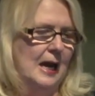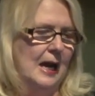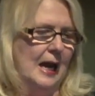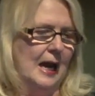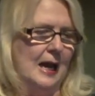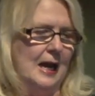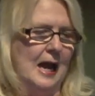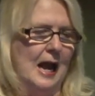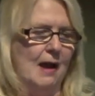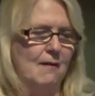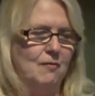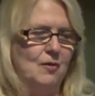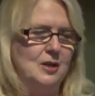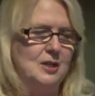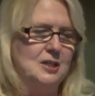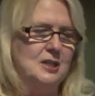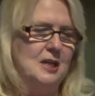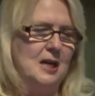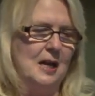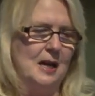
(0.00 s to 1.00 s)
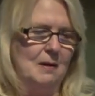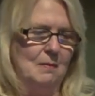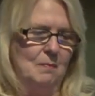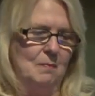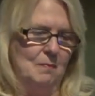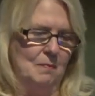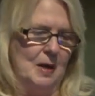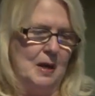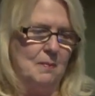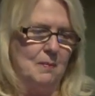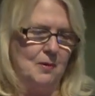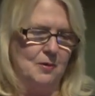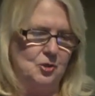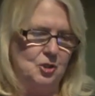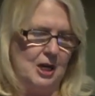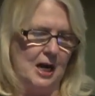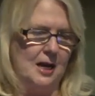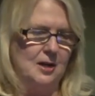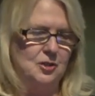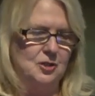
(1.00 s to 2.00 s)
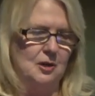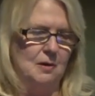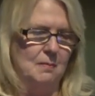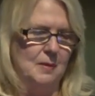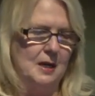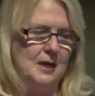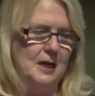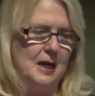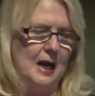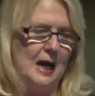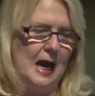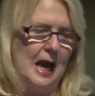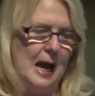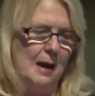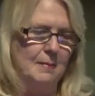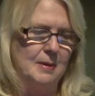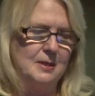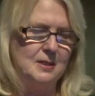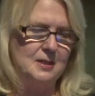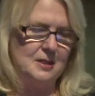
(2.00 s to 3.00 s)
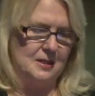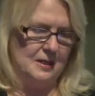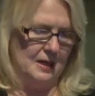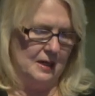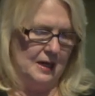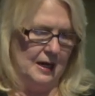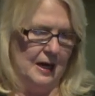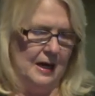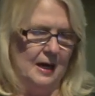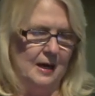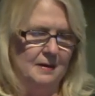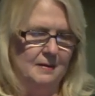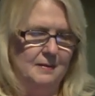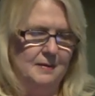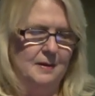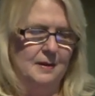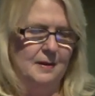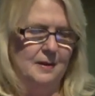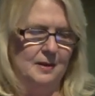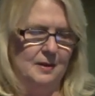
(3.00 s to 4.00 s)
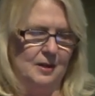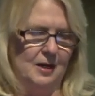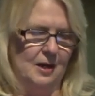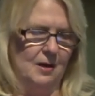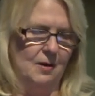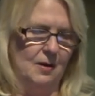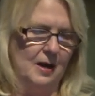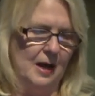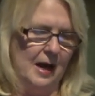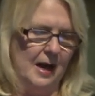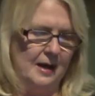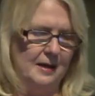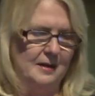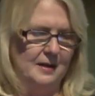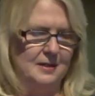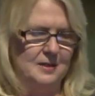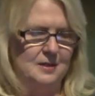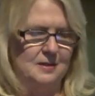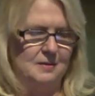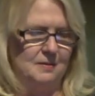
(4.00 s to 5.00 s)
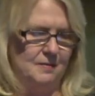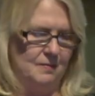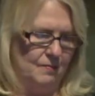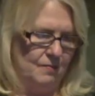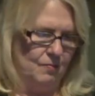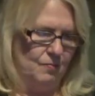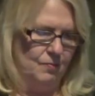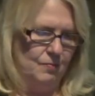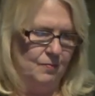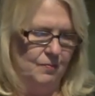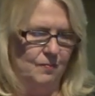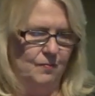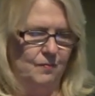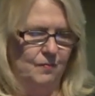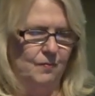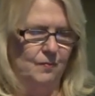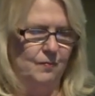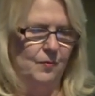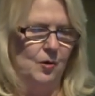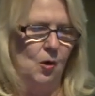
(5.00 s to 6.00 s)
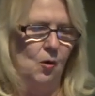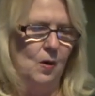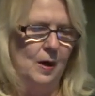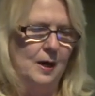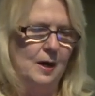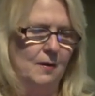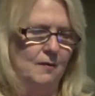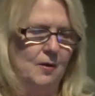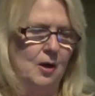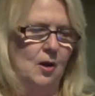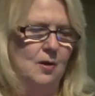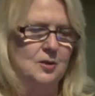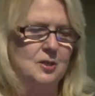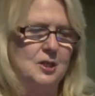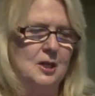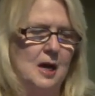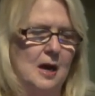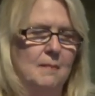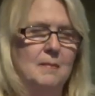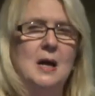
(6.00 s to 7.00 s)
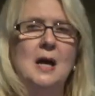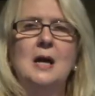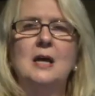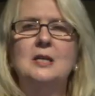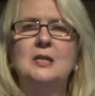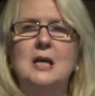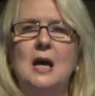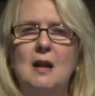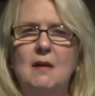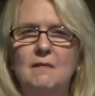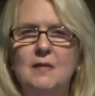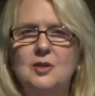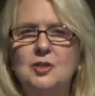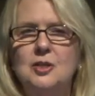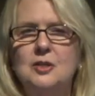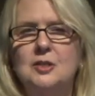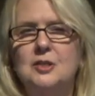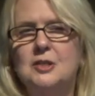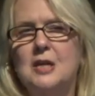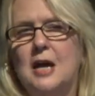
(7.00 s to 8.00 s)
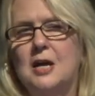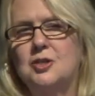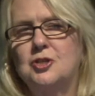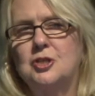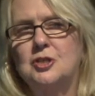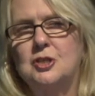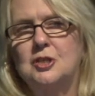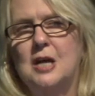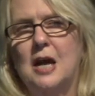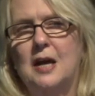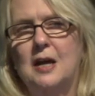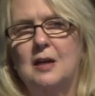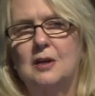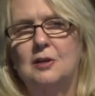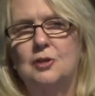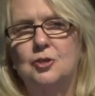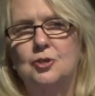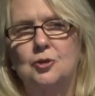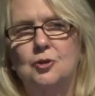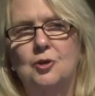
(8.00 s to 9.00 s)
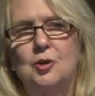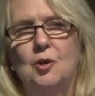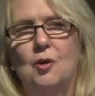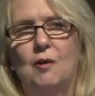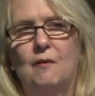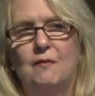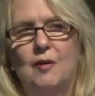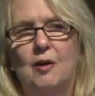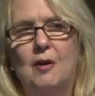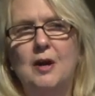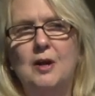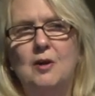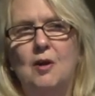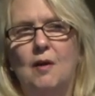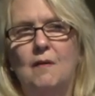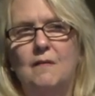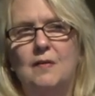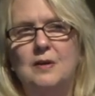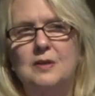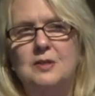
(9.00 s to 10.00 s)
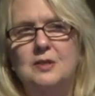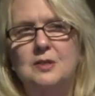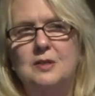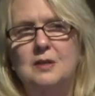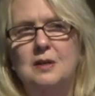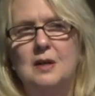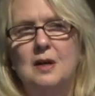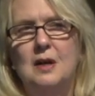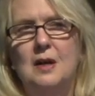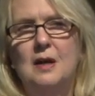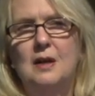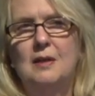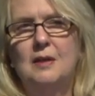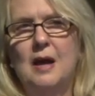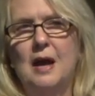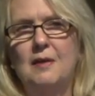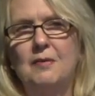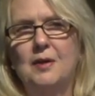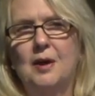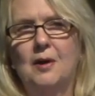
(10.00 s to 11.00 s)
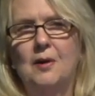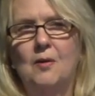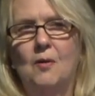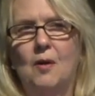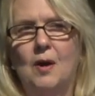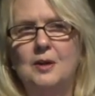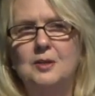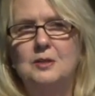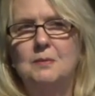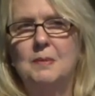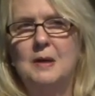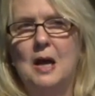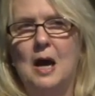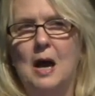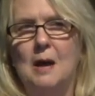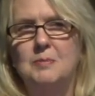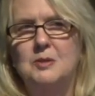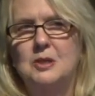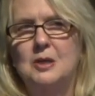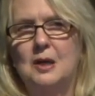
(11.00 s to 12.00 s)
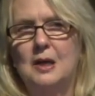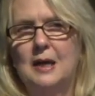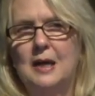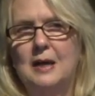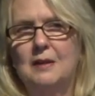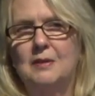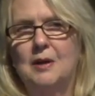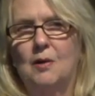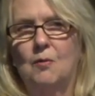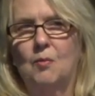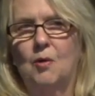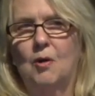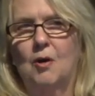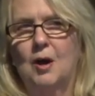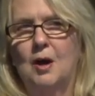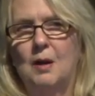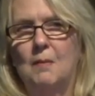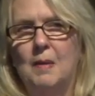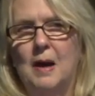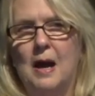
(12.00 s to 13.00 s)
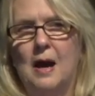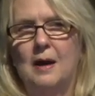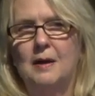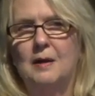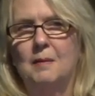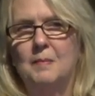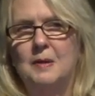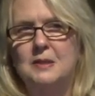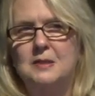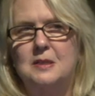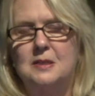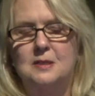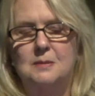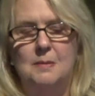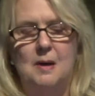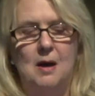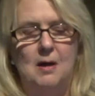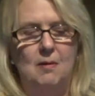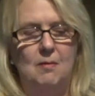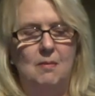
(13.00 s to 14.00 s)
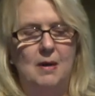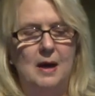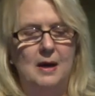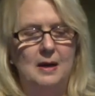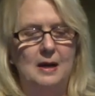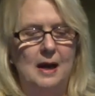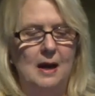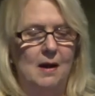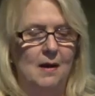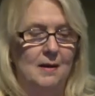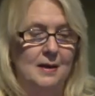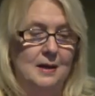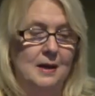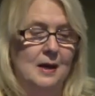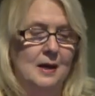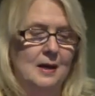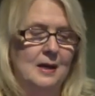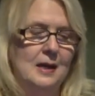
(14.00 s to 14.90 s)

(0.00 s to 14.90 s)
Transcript: And have we seen people change their media habits again? The internet is going close up. Television stations, I can assure you, are very nervous that they're going to be obsolete. They're worried about a business model right now.